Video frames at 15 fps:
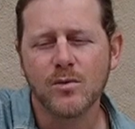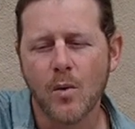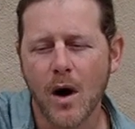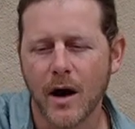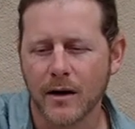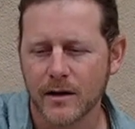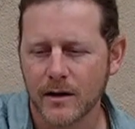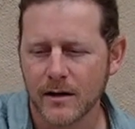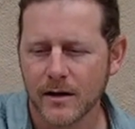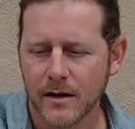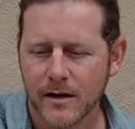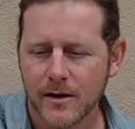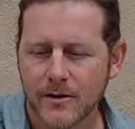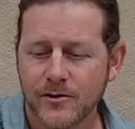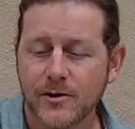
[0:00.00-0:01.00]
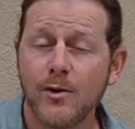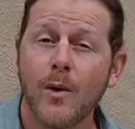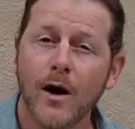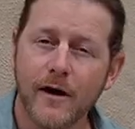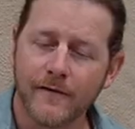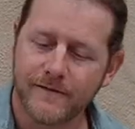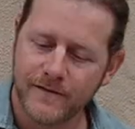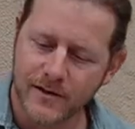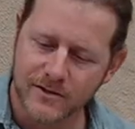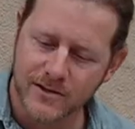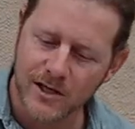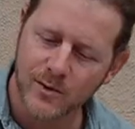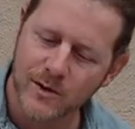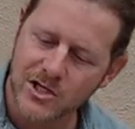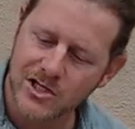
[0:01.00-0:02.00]
water through our
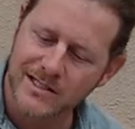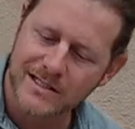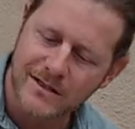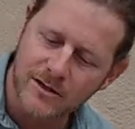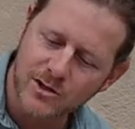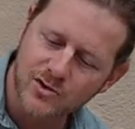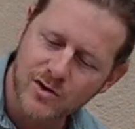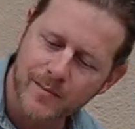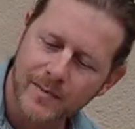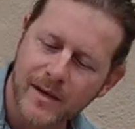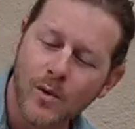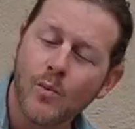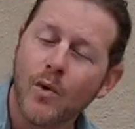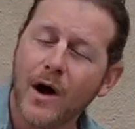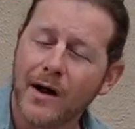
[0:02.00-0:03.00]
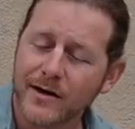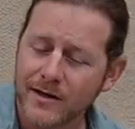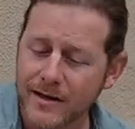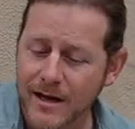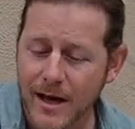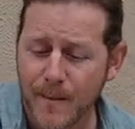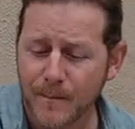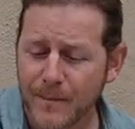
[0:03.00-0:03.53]
filter, which is still dripping water,